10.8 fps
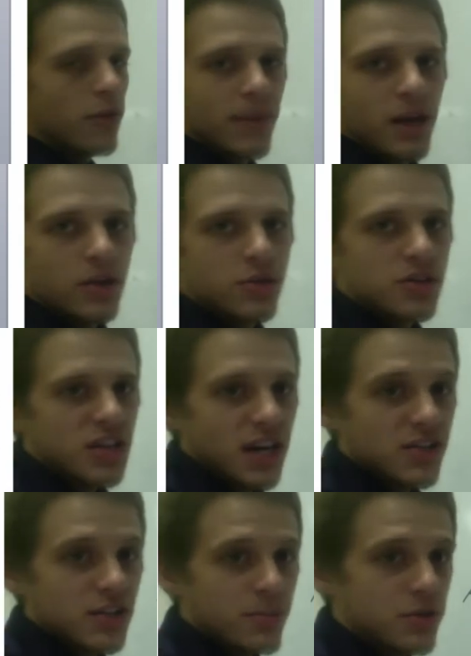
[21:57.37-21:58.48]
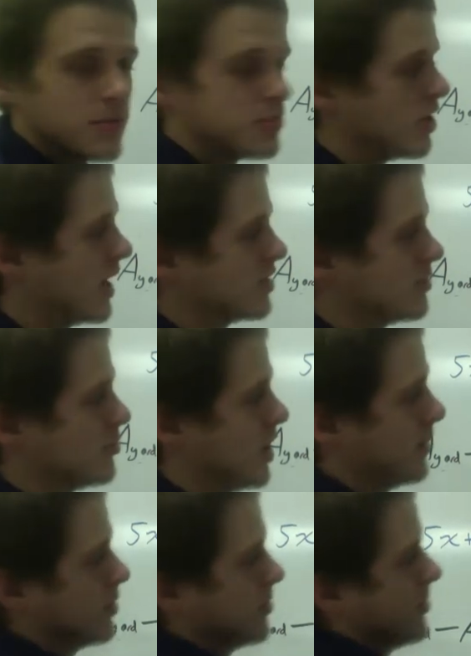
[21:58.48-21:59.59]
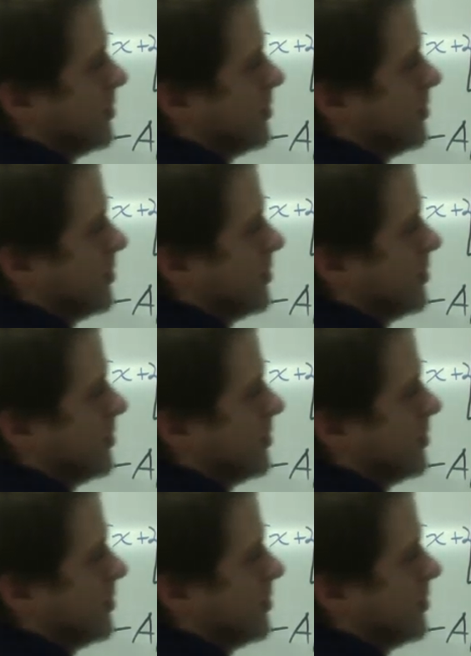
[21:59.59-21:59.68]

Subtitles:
there, you just got a simple subtraction problem.